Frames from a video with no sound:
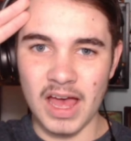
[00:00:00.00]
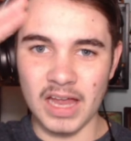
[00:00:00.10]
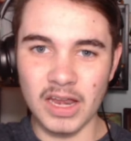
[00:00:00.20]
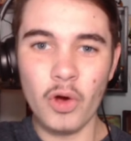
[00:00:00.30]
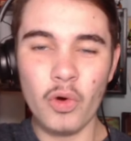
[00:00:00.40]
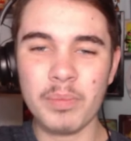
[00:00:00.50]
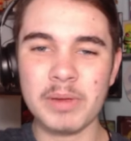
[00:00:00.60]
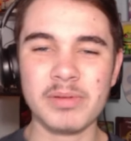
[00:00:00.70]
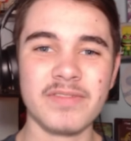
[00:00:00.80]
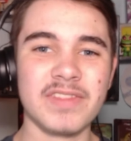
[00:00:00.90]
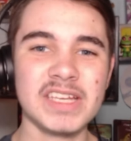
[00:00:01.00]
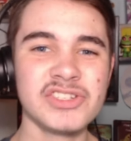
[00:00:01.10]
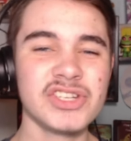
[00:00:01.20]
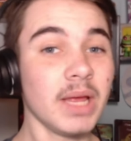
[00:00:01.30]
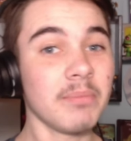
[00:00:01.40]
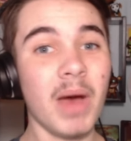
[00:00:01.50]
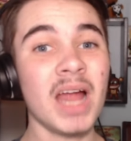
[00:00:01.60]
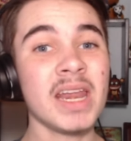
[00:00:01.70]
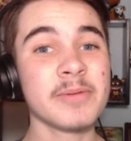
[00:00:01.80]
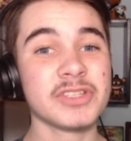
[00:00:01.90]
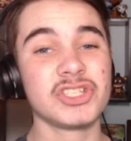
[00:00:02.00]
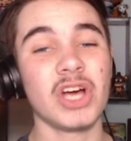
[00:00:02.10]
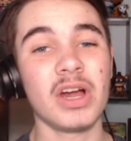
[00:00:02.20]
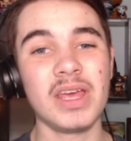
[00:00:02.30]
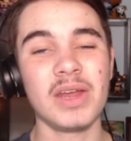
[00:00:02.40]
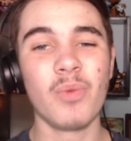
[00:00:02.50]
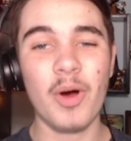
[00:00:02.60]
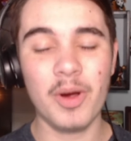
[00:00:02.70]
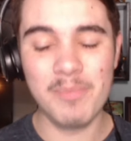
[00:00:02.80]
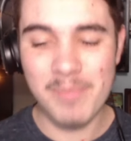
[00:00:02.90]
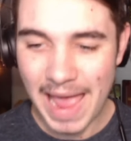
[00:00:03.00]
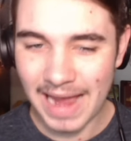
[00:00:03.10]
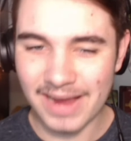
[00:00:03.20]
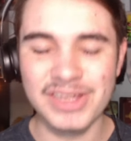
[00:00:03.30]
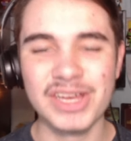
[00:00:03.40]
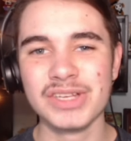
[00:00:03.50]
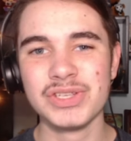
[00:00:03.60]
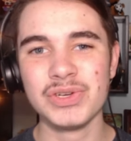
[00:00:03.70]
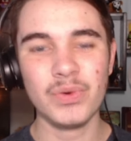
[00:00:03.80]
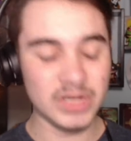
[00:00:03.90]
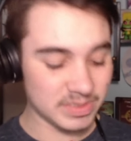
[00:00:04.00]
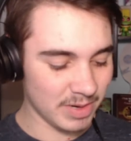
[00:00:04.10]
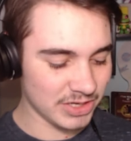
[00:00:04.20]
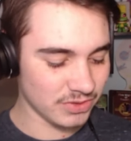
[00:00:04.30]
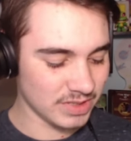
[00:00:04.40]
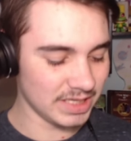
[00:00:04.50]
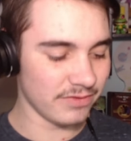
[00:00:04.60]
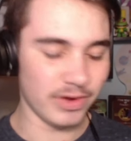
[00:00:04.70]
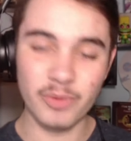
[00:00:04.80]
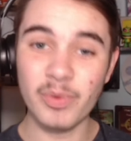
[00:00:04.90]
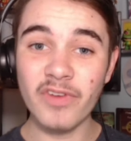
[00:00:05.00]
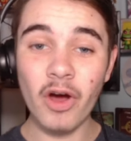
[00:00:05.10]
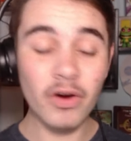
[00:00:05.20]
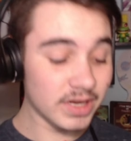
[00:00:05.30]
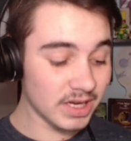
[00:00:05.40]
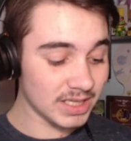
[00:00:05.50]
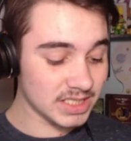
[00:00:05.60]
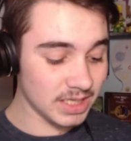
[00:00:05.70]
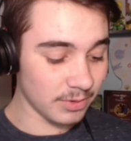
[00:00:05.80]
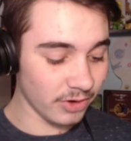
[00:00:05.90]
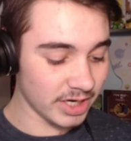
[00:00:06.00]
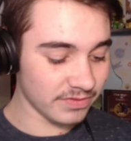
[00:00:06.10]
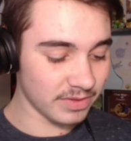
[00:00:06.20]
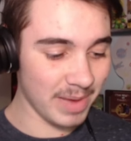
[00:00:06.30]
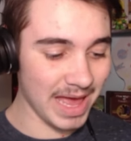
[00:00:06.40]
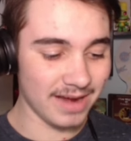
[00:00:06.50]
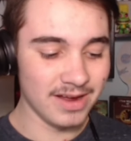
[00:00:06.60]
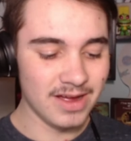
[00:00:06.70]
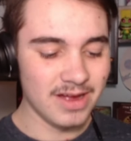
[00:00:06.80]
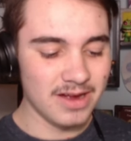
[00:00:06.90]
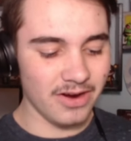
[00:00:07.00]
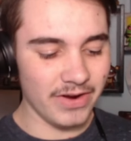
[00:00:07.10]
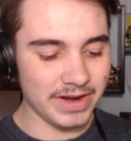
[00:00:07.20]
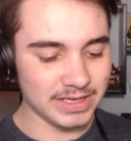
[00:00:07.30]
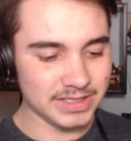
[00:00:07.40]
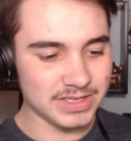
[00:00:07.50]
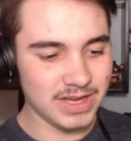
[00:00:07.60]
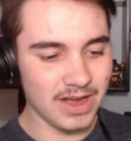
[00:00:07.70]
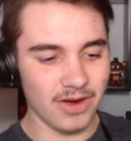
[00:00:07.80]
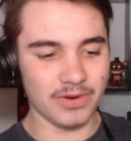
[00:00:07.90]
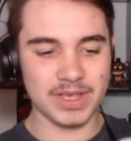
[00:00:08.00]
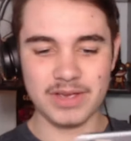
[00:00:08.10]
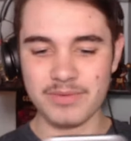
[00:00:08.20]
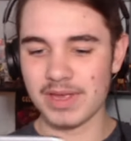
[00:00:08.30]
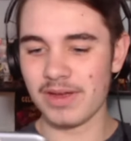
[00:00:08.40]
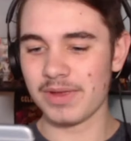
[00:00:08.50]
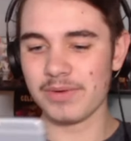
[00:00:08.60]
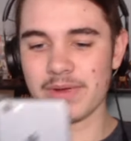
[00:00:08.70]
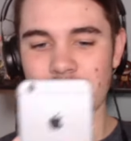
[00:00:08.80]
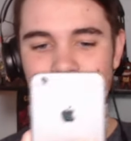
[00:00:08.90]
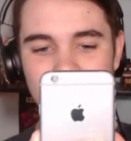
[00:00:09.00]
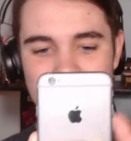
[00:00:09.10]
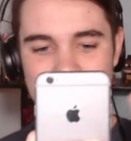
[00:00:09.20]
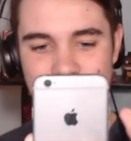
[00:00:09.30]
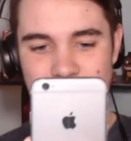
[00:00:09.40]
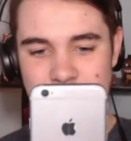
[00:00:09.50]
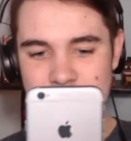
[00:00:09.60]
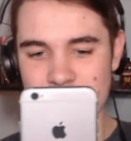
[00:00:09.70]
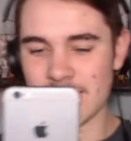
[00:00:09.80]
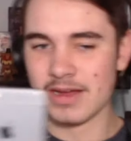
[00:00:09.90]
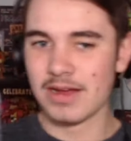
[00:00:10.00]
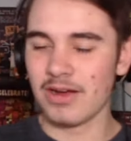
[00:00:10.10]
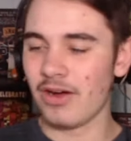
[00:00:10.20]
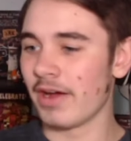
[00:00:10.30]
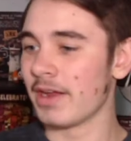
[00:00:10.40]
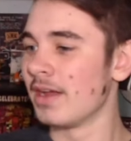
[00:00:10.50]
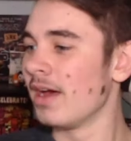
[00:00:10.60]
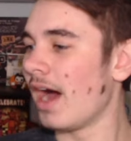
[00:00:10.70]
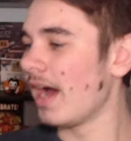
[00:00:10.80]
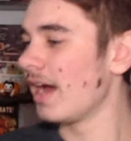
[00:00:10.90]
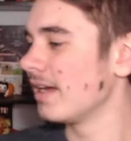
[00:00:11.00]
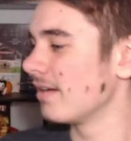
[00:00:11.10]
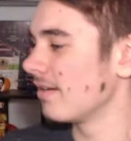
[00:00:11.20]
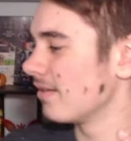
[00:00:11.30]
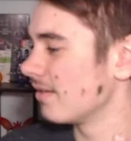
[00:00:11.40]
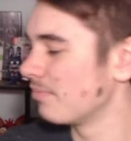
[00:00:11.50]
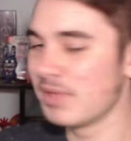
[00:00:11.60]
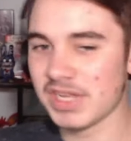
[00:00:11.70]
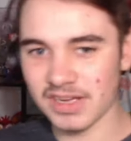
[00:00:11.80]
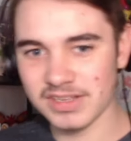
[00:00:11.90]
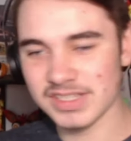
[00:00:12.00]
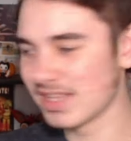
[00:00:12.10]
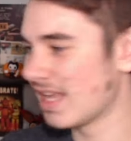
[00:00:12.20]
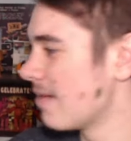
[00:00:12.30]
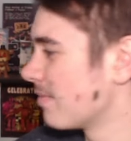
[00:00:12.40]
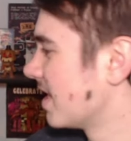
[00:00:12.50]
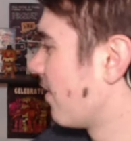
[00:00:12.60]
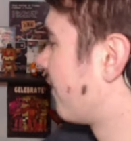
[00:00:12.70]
Hello, people of the internet. My name is Johnny, and welcome back to Special Delivery. We've already got someone right off the bat. All right, let's go. Here we go. Here we go. Hey, hey. All right, I because the game is now